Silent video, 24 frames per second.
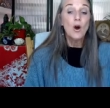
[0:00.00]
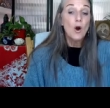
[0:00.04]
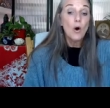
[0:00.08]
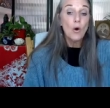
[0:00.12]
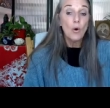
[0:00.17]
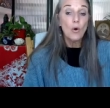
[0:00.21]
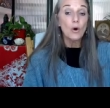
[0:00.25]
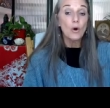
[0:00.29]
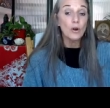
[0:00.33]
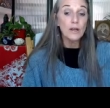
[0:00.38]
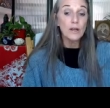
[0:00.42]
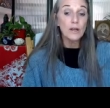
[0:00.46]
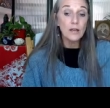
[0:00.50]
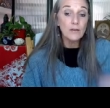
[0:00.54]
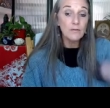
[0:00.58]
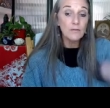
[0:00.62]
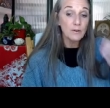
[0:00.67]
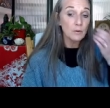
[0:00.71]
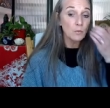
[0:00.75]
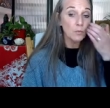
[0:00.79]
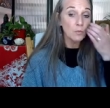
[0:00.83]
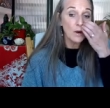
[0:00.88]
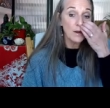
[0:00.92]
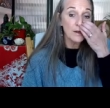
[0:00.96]
Or
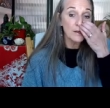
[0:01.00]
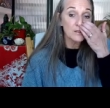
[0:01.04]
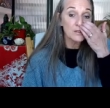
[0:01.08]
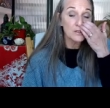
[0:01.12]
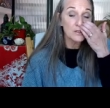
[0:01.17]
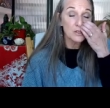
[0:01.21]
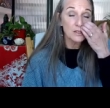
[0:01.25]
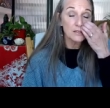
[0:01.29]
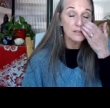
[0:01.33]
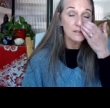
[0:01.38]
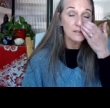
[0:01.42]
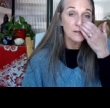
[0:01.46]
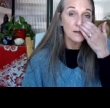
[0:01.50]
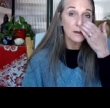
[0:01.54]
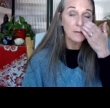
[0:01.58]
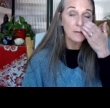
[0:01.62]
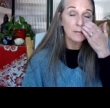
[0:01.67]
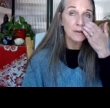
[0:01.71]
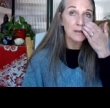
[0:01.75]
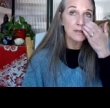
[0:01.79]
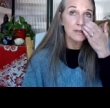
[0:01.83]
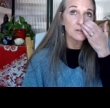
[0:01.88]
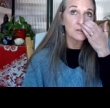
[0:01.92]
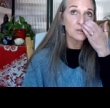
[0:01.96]
even when it just
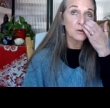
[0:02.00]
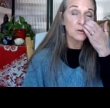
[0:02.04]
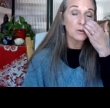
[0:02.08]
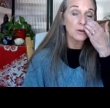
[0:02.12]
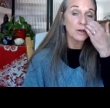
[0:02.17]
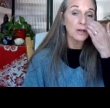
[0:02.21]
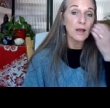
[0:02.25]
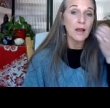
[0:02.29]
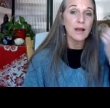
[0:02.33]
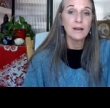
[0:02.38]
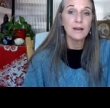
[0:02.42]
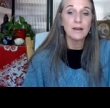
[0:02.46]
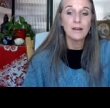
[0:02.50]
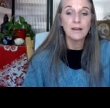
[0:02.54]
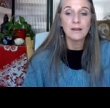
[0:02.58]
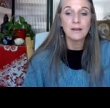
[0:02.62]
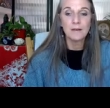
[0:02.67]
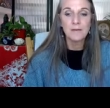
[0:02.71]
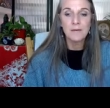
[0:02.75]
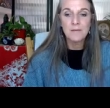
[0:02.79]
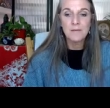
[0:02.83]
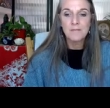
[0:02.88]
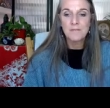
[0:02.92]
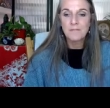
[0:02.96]
is
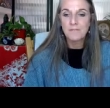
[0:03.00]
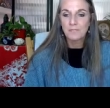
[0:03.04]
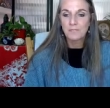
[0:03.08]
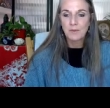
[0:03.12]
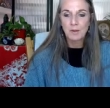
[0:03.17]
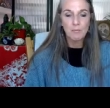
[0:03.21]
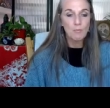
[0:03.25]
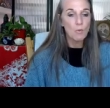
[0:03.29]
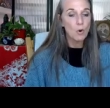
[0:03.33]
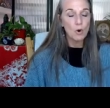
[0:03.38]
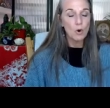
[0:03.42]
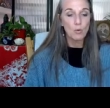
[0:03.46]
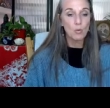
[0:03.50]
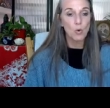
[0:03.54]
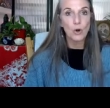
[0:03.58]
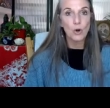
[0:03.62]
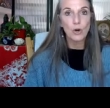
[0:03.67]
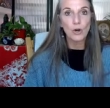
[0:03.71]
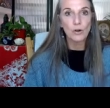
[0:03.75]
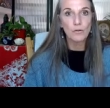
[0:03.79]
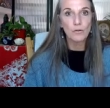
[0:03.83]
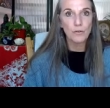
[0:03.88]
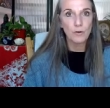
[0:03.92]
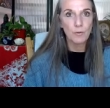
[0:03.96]
creating more
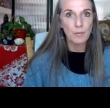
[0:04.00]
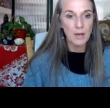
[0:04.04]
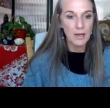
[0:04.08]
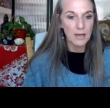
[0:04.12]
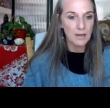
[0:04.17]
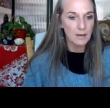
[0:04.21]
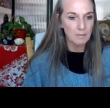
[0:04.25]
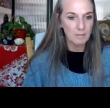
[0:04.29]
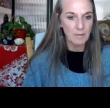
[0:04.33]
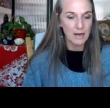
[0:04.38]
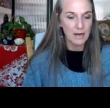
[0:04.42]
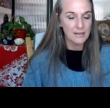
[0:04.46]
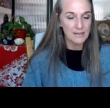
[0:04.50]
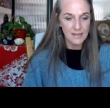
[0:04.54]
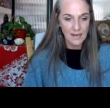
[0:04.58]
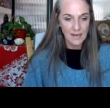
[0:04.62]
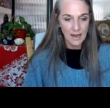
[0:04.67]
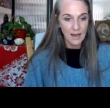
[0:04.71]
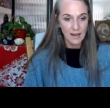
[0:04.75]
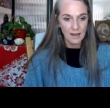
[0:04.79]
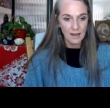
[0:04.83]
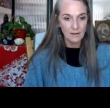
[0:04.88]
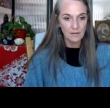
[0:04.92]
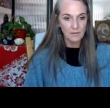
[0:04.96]
work for me in my
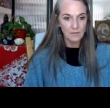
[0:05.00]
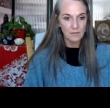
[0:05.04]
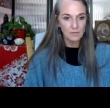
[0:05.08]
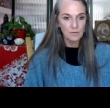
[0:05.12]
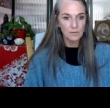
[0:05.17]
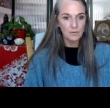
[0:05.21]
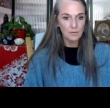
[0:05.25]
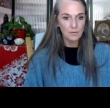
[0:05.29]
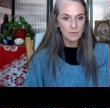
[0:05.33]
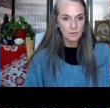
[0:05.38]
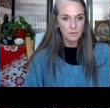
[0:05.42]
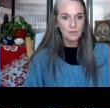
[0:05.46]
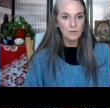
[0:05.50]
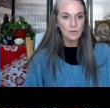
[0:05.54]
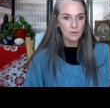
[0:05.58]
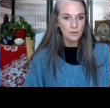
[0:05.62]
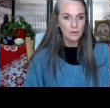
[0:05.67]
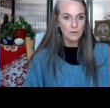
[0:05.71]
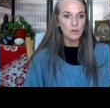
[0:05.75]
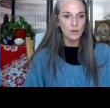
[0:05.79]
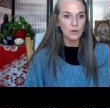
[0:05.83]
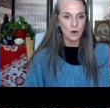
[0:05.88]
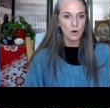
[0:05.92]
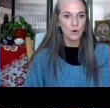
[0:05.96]
day.
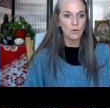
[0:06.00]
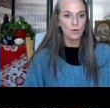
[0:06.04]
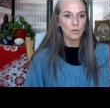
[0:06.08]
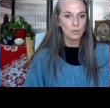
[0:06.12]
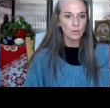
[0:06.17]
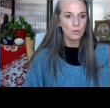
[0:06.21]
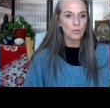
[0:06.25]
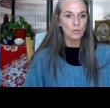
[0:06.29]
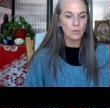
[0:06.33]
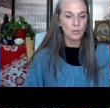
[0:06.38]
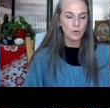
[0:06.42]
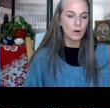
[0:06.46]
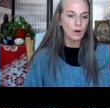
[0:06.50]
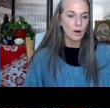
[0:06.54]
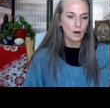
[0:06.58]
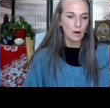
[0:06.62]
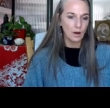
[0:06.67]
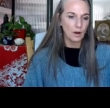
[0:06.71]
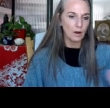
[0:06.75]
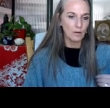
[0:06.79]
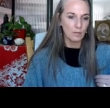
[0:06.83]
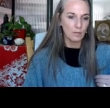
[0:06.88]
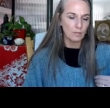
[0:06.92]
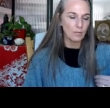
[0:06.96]
You know,
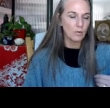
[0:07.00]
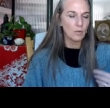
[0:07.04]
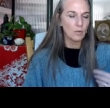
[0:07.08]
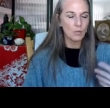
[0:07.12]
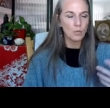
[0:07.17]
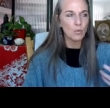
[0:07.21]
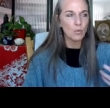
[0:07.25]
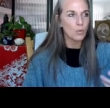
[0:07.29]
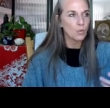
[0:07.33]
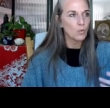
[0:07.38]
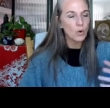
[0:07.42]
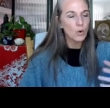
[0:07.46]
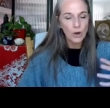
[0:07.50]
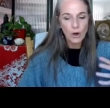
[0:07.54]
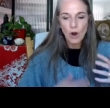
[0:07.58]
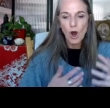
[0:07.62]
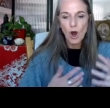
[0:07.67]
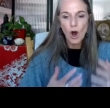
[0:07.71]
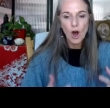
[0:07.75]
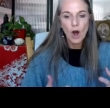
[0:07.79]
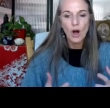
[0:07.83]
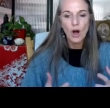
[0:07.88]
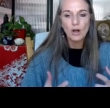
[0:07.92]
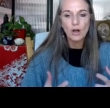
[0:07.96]
we're
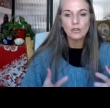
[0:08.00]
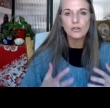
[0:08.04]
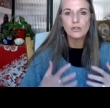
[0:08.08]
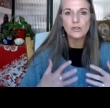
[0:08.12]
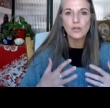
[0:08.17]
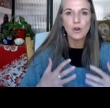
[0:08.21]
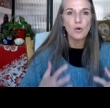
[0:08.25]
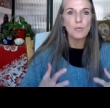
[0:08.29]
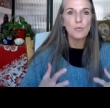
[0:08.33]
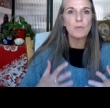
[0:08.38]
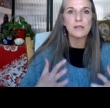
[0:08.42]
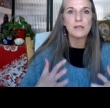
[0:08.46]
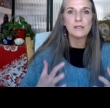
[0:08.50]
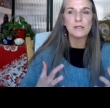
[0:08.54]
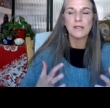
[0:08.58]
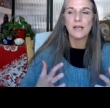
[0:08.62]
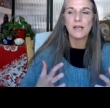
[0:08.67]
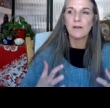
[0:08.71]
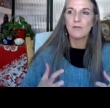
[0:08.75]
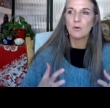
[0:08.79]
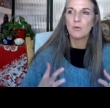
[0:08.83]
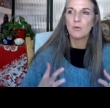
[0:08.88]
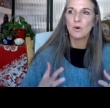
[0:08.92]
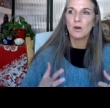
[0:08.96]
all so busy.
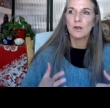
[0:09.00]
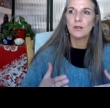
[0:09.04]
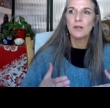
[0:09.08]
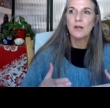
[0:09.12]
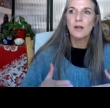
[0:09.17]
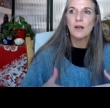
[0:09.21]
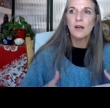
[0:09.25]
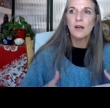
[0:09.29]
Everyone